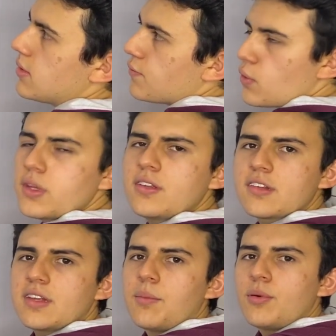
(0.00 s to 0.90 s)
for this
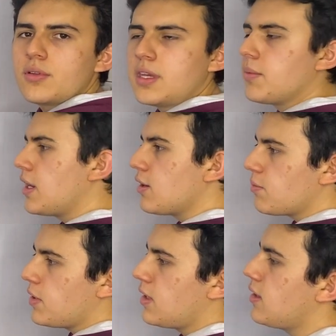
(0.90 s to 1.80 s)
example, it might not
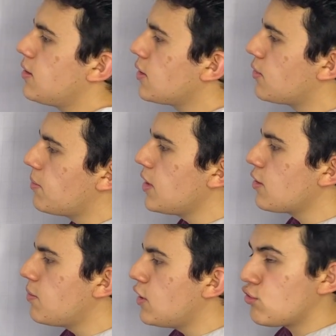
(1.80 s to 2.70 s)
be, it might
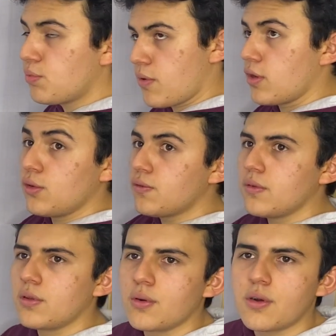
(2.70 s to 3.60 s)
not be super
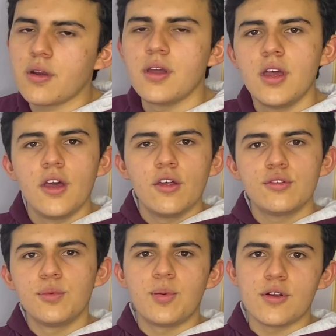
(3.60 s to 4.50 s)
useful or
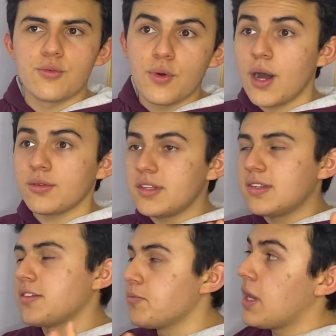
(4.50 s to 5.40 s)
super, wow, this
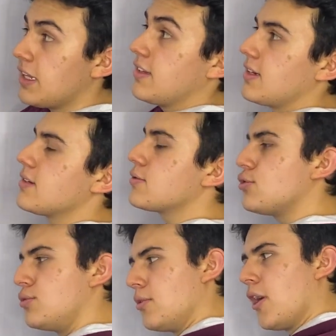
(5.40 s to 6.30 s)
is amazing
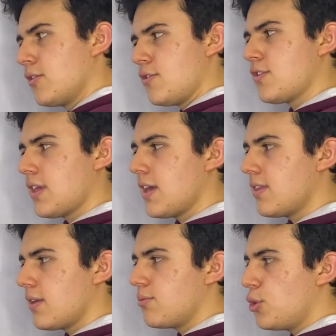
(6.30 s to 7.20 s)
to understand
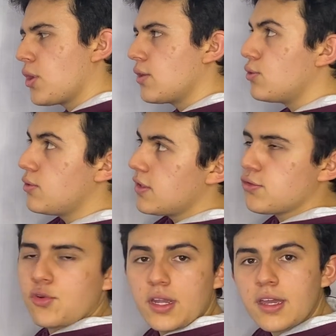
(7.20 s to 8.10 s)
that you can do this
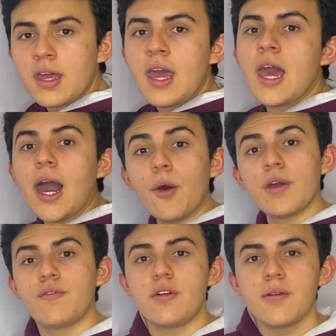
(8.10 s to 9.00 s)
trick.
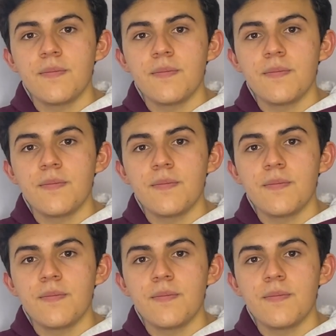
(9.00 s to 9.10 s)
However,